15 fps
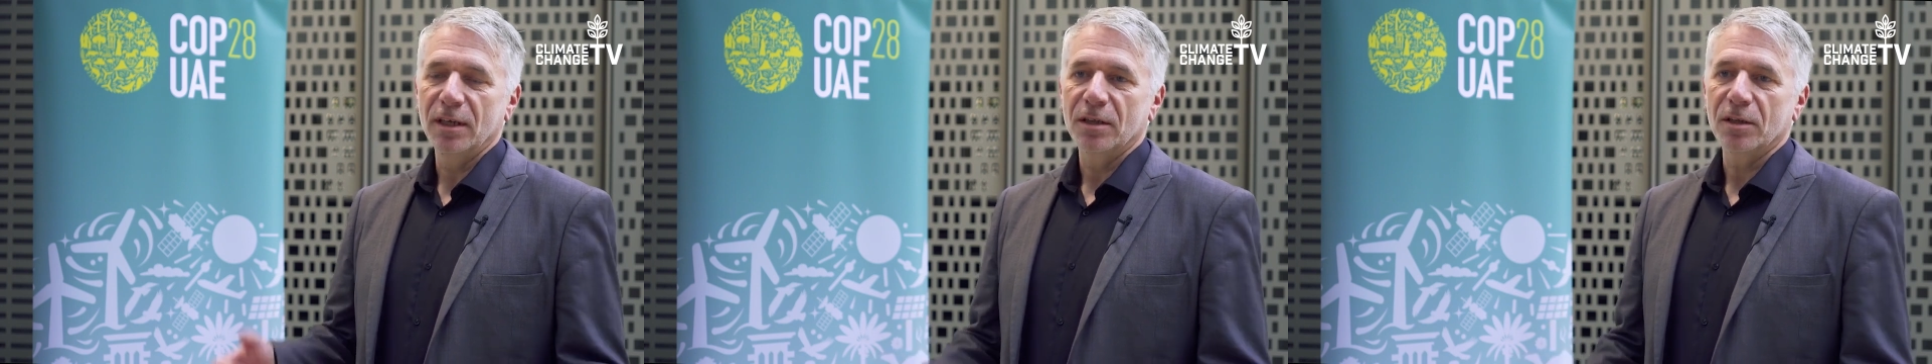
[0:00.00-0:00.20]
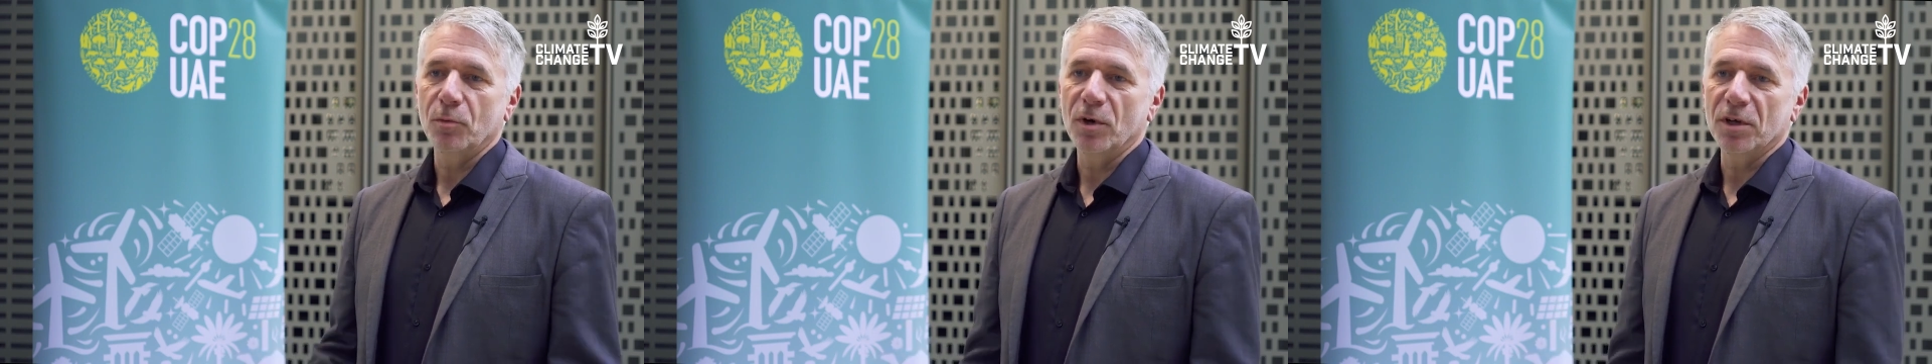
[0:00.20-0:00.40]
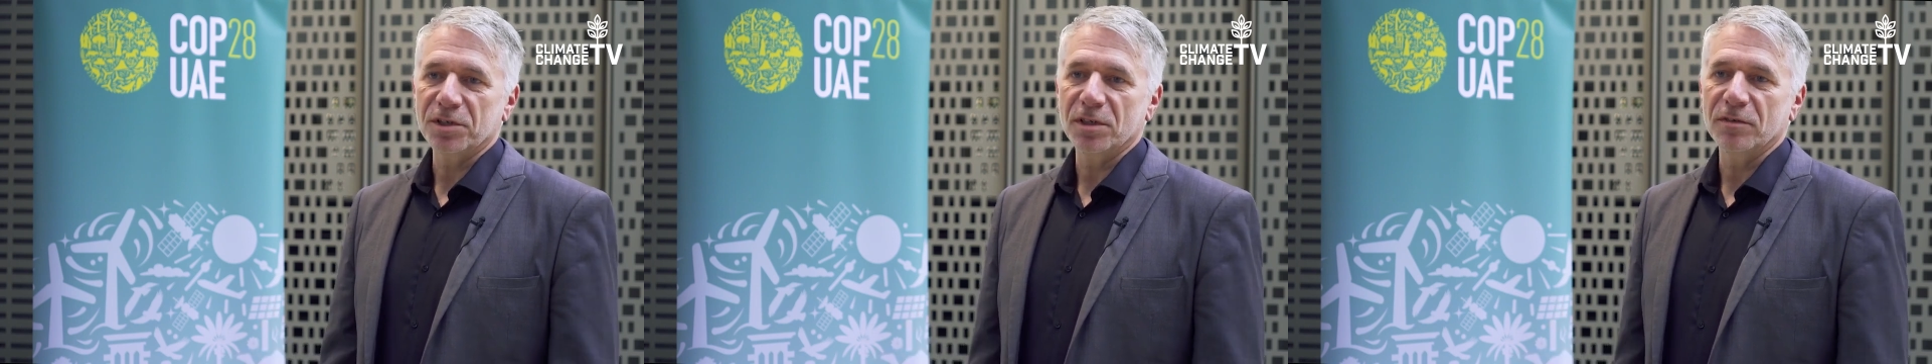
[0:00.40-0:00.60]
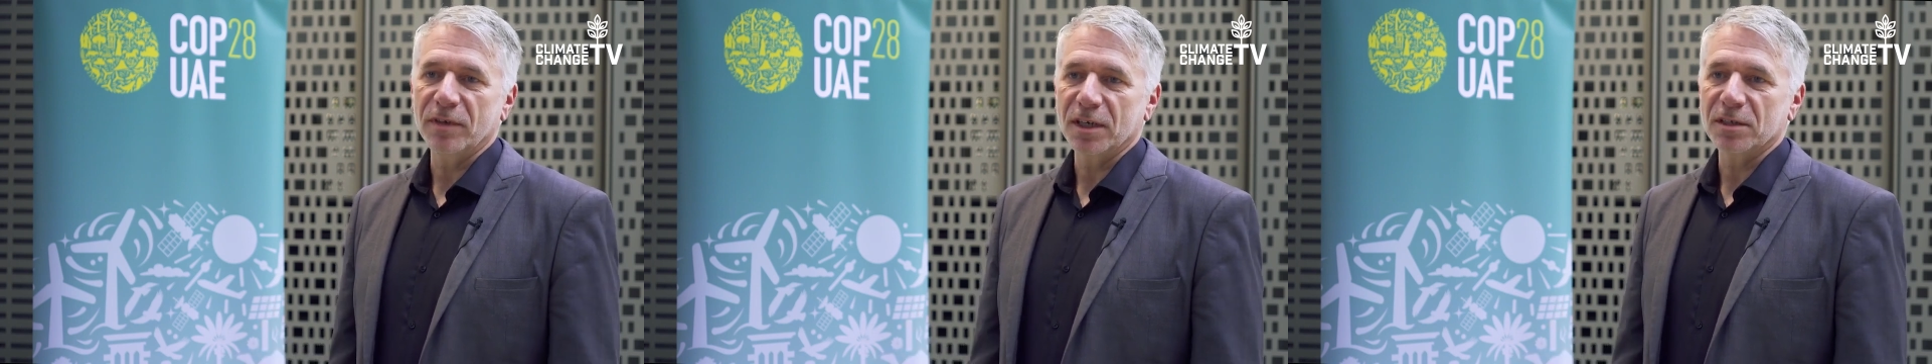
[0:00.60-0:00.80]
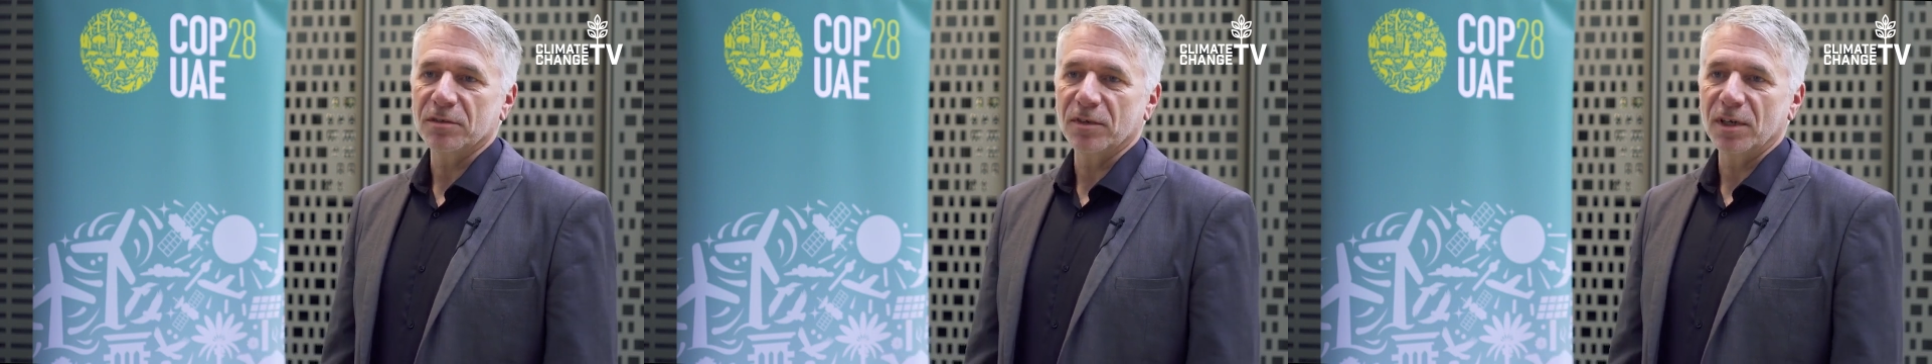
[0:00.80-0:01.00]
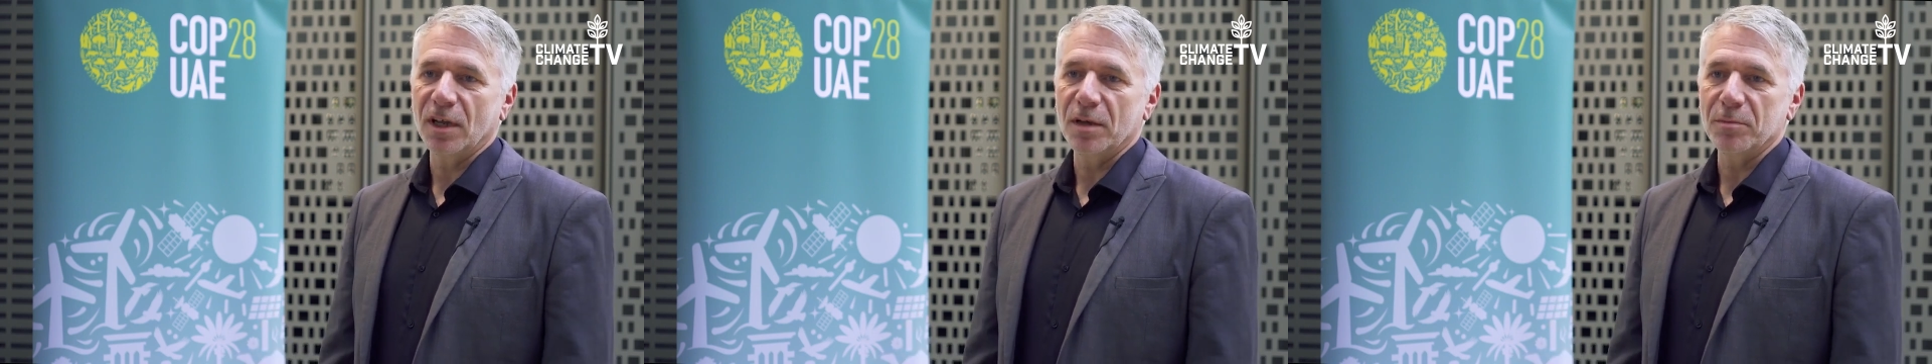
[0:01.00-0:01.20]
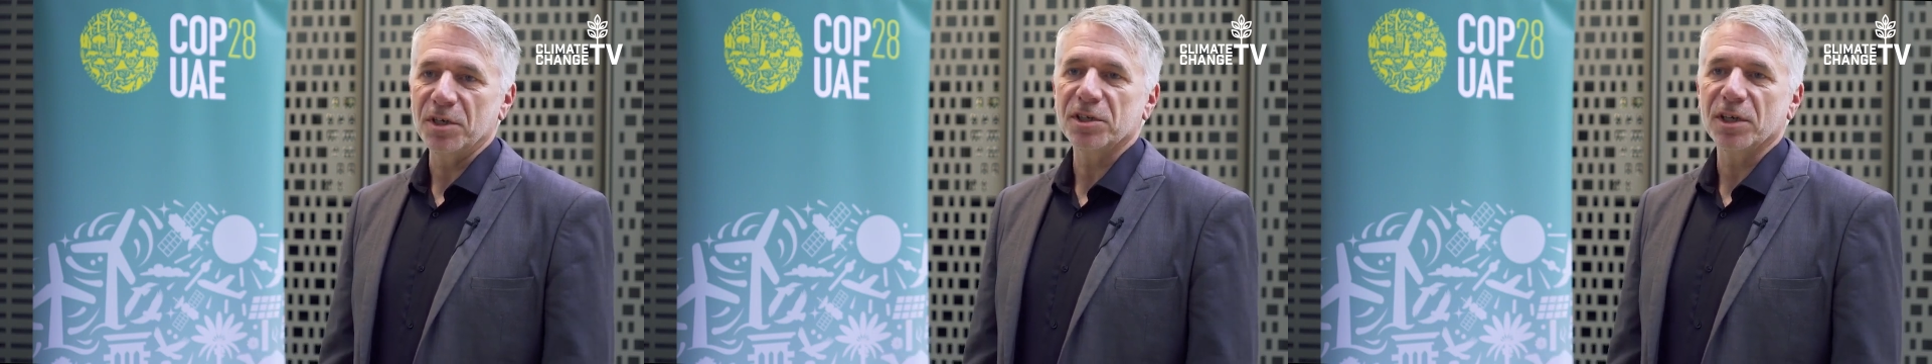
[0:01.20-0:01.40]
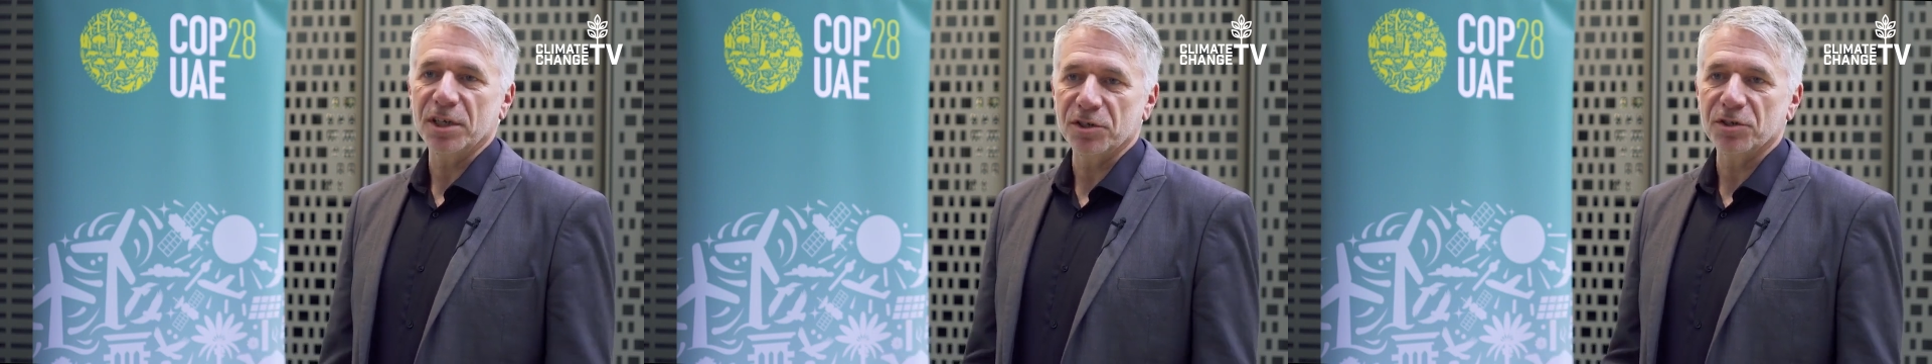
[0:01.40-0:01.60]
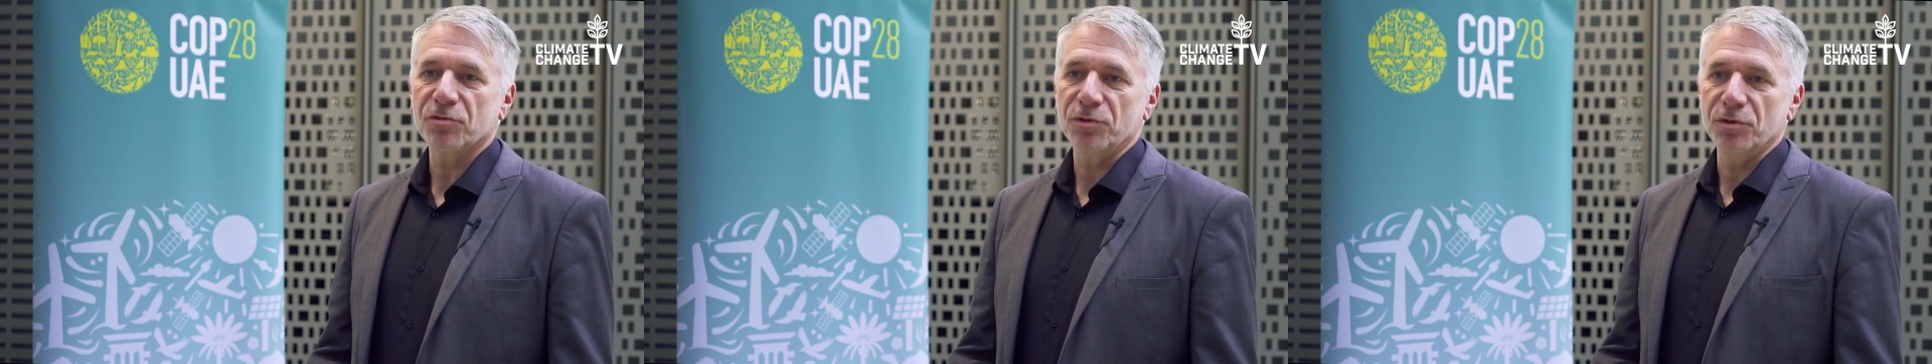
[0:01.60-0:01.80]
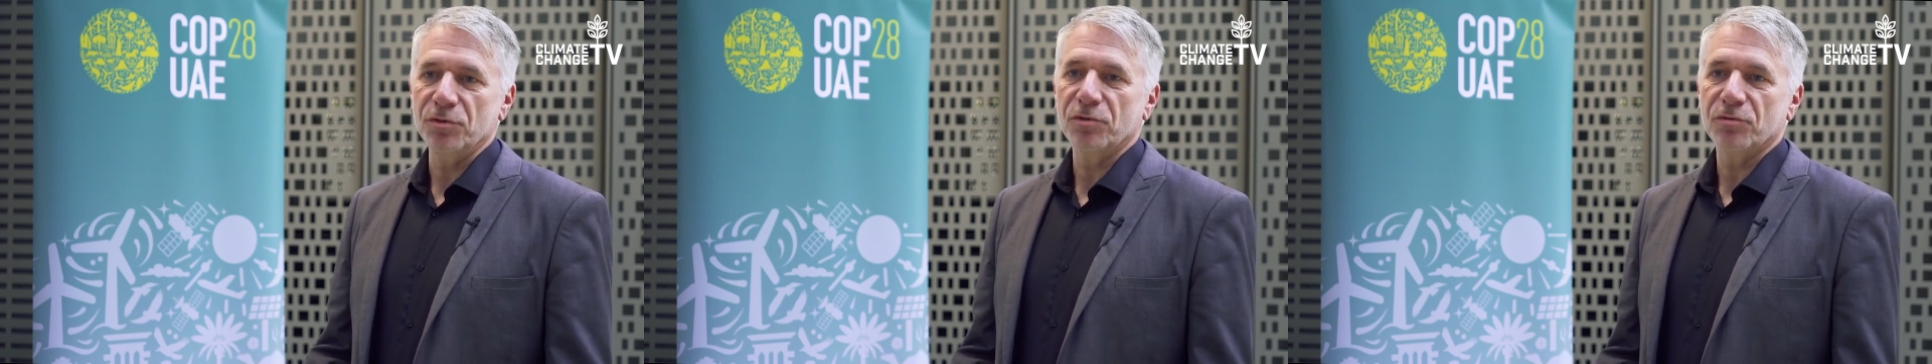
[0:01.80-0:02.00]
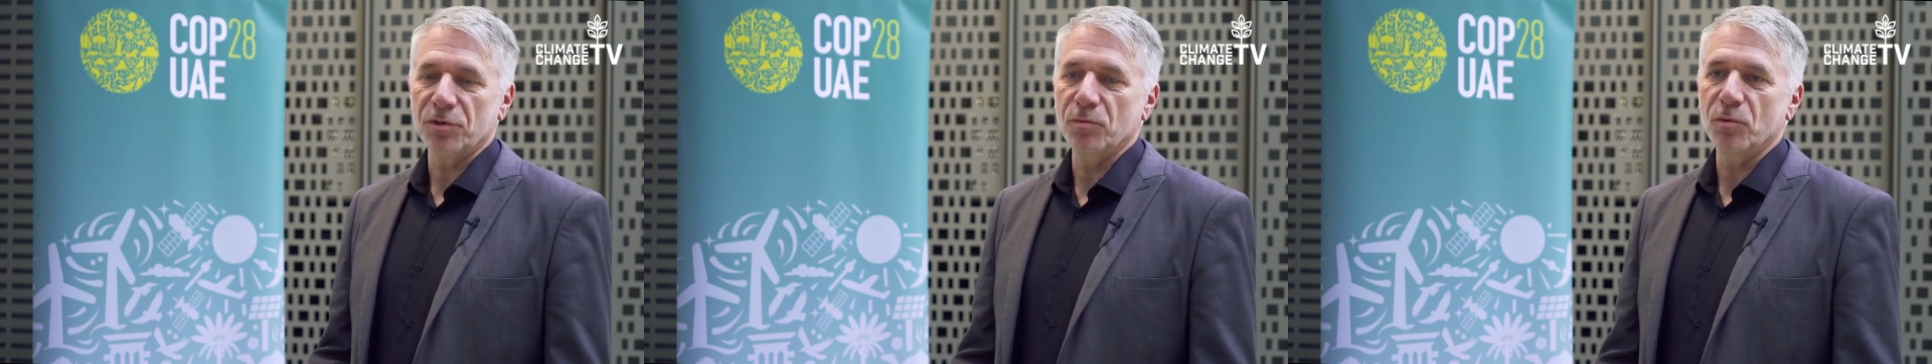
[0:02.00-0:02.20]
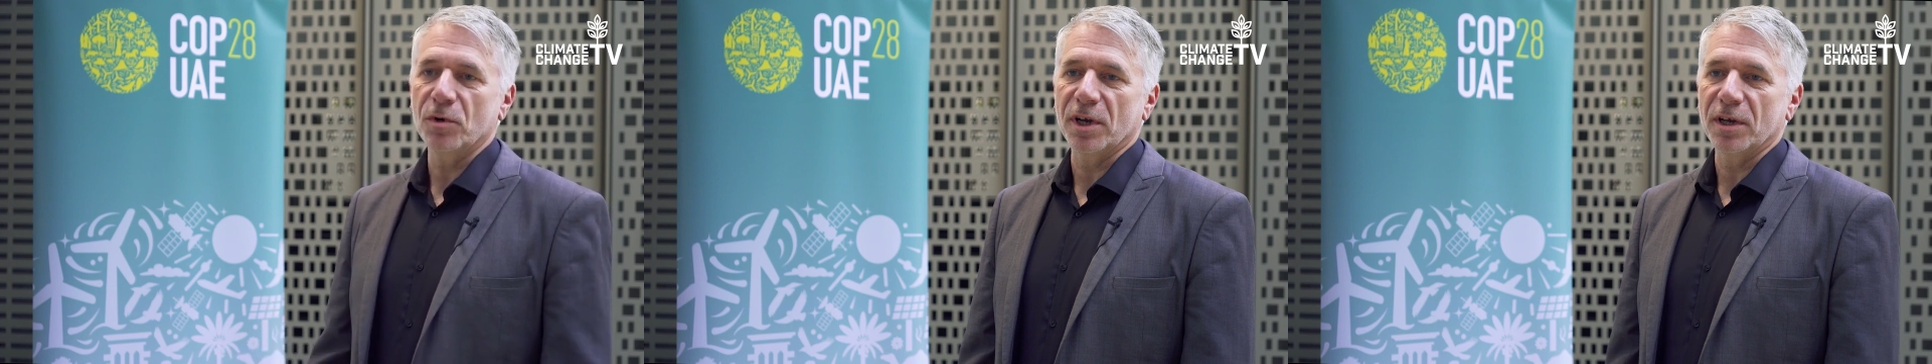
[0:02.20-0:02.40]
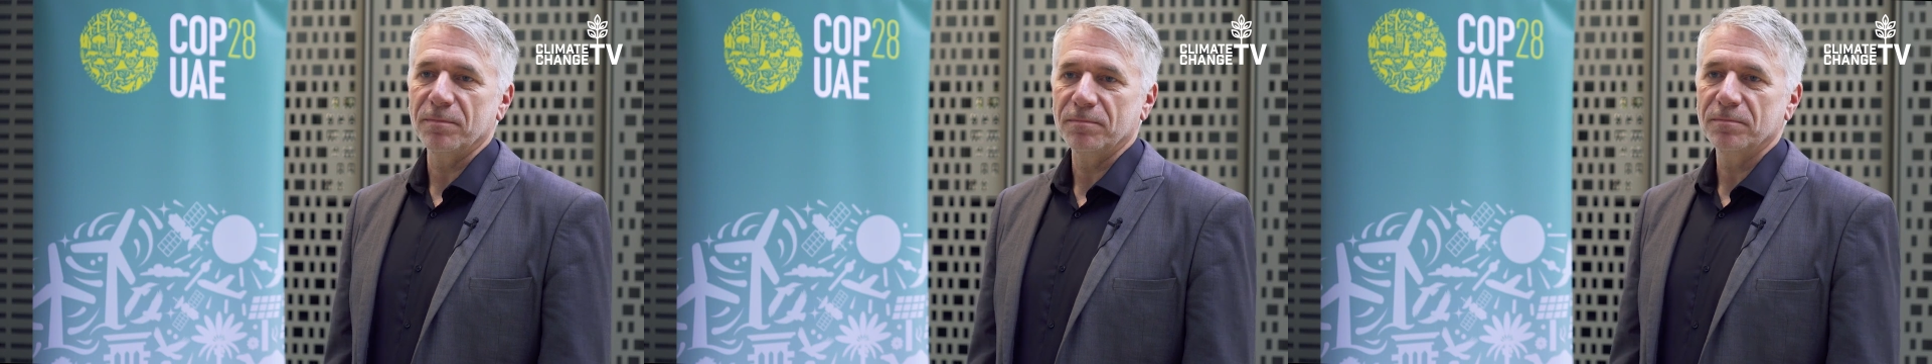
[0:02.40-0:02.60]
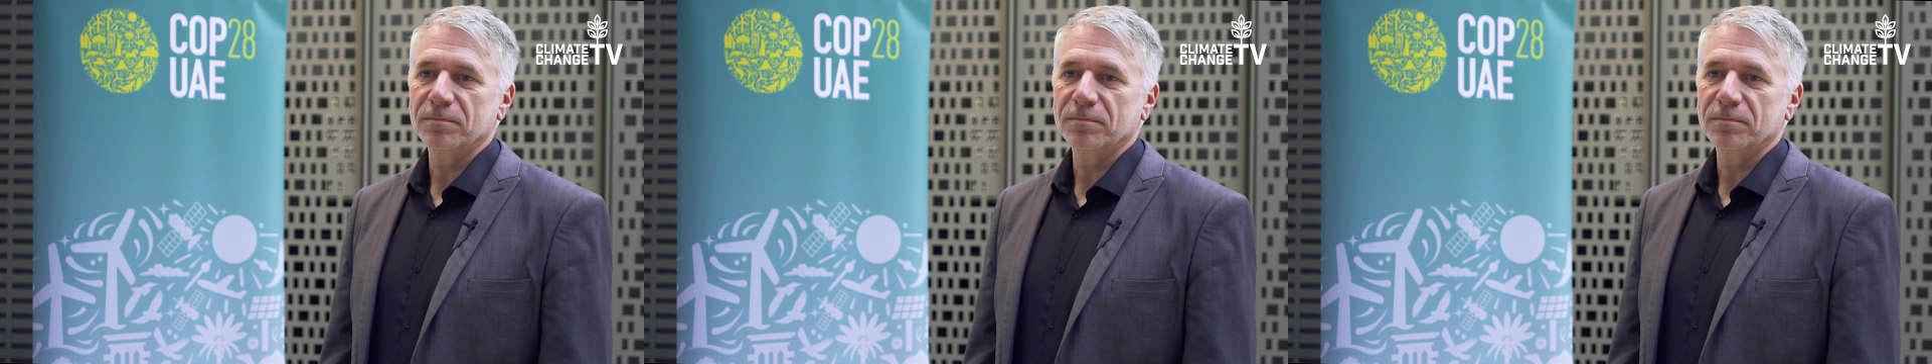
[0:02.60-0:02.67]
the worst effects of climate change through water.